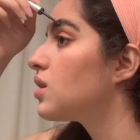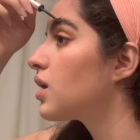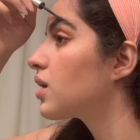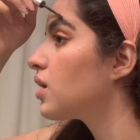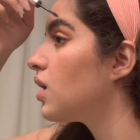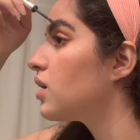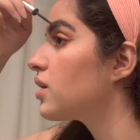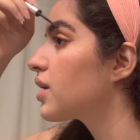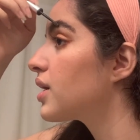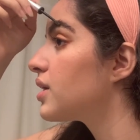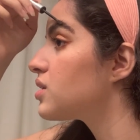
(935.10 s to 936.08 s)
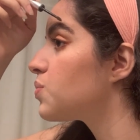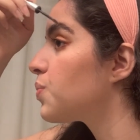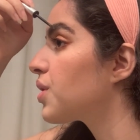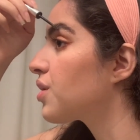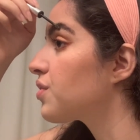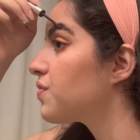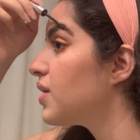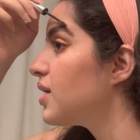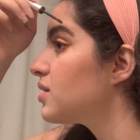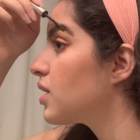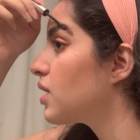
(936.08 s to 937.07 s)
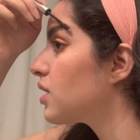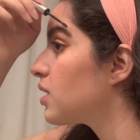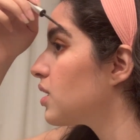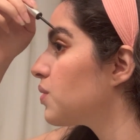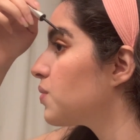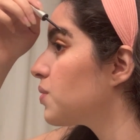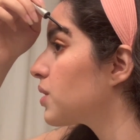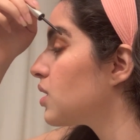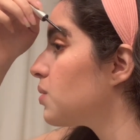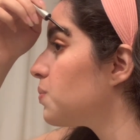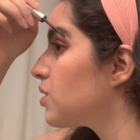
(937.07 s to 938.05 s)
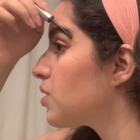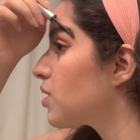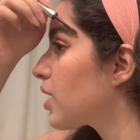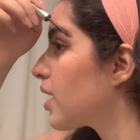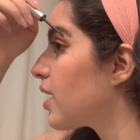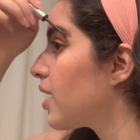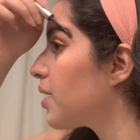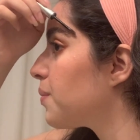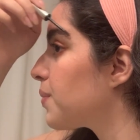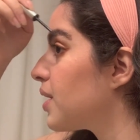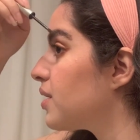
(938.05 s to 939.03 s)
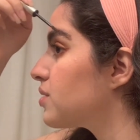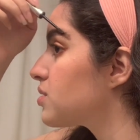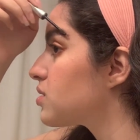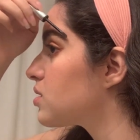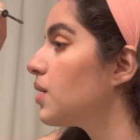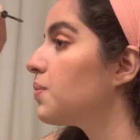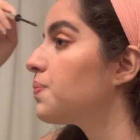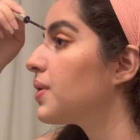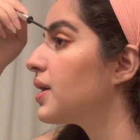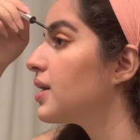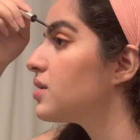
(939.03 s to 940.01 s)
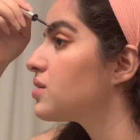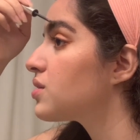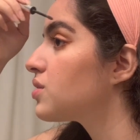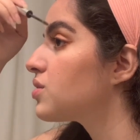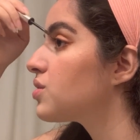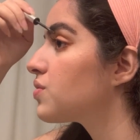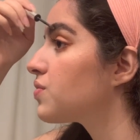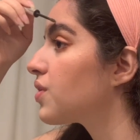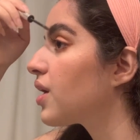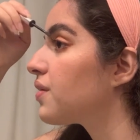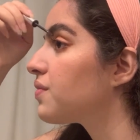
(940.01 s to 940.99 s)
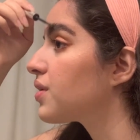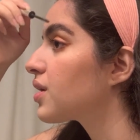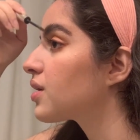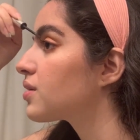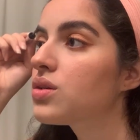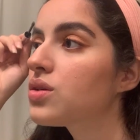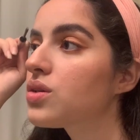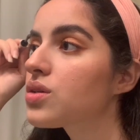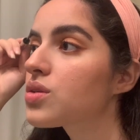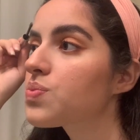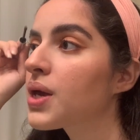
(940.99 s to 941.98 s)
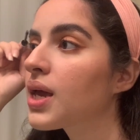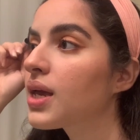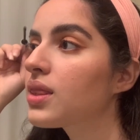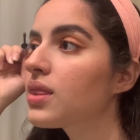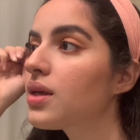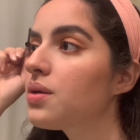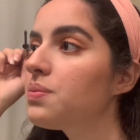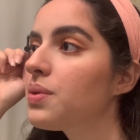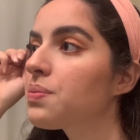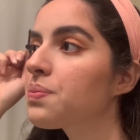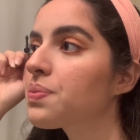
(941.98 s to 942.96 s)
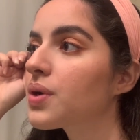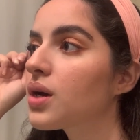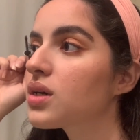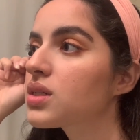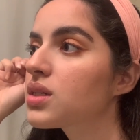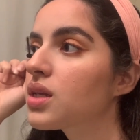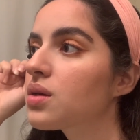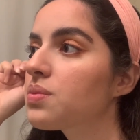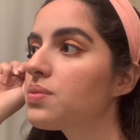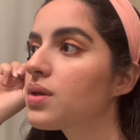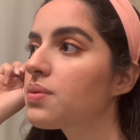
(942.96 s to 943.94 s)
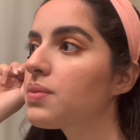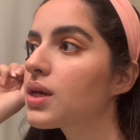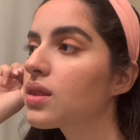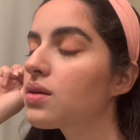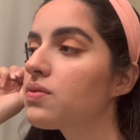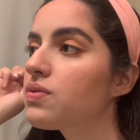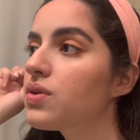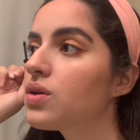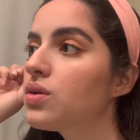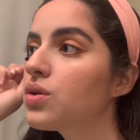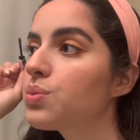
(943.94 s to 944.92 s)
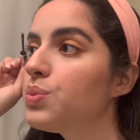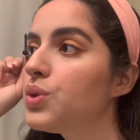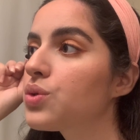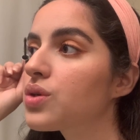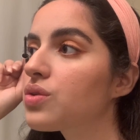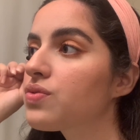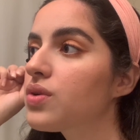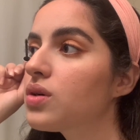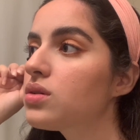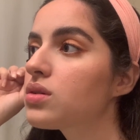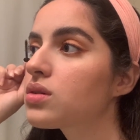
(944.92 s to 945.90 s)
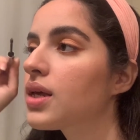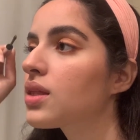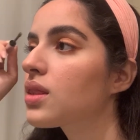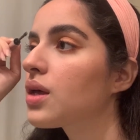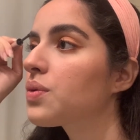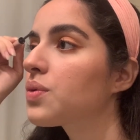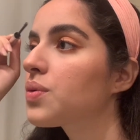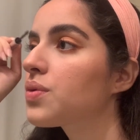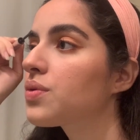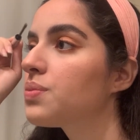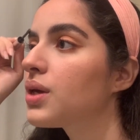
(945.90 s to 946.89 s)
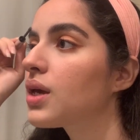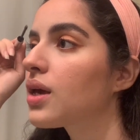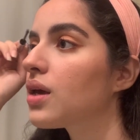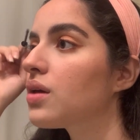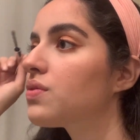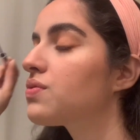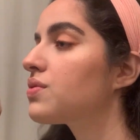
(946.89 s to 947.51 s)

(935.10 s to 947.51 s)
The color is perfect and it will keep your eyebrows in place until forever. You just paint them and brush them and make them feel beautiful and they will behave.